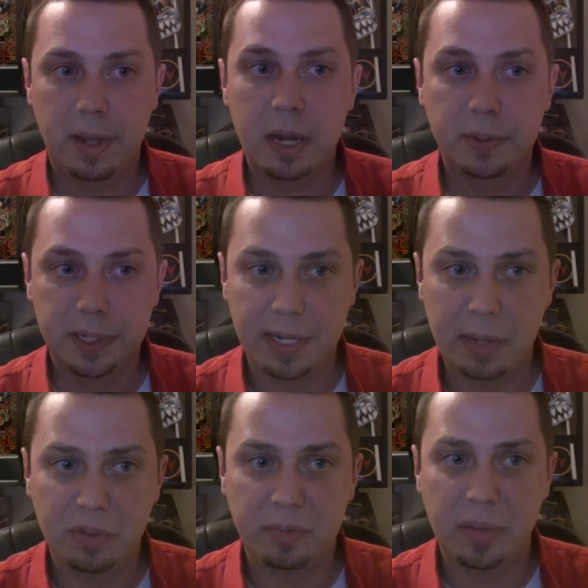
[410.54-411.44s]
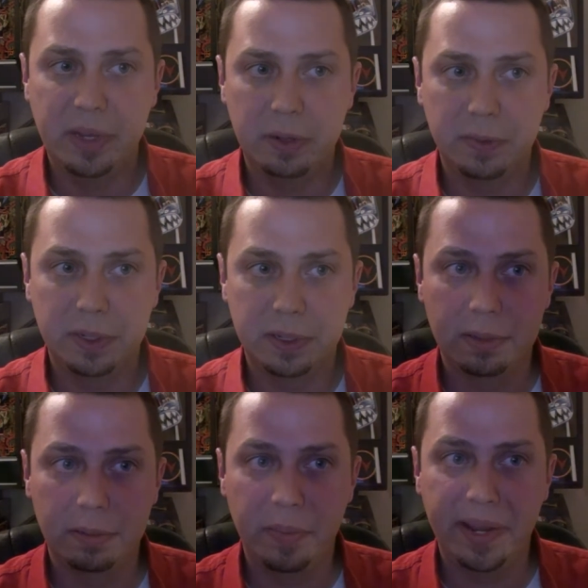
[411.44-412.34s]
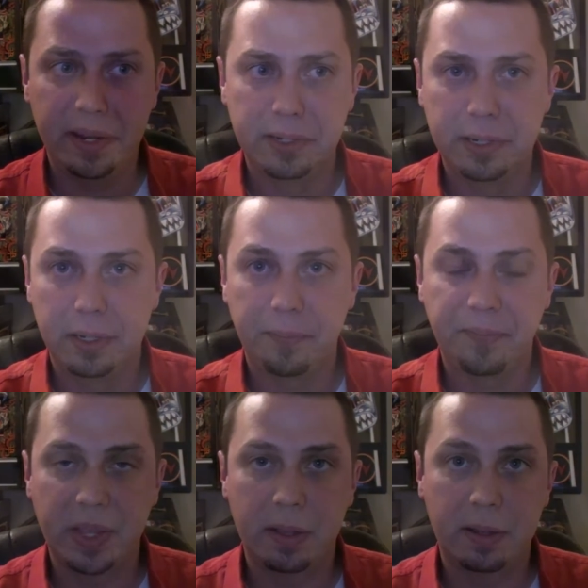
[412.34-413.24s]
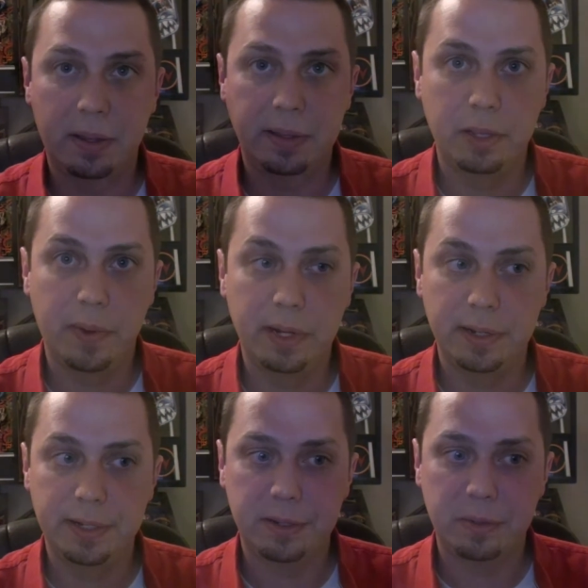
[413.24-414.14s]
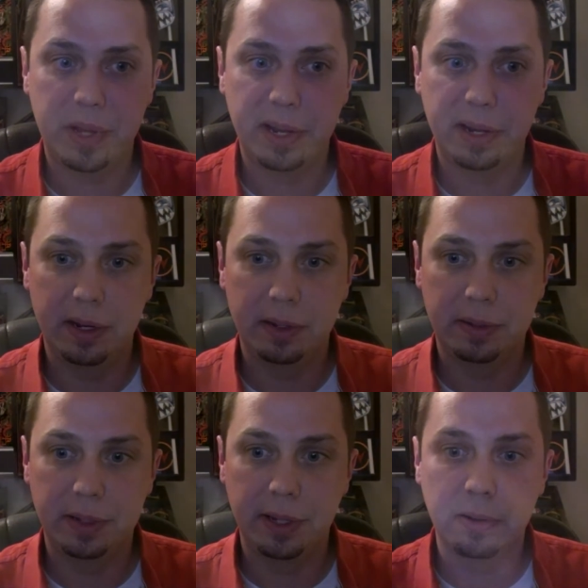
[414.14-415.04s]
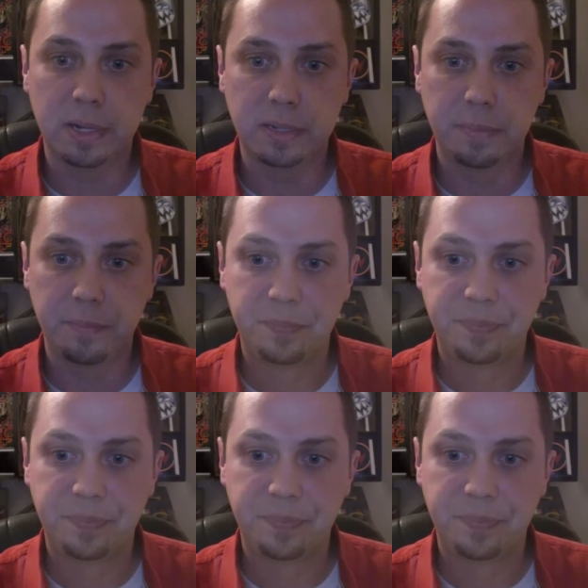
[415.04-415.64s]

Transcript: was stable and my pain was managed, and they waited until the urine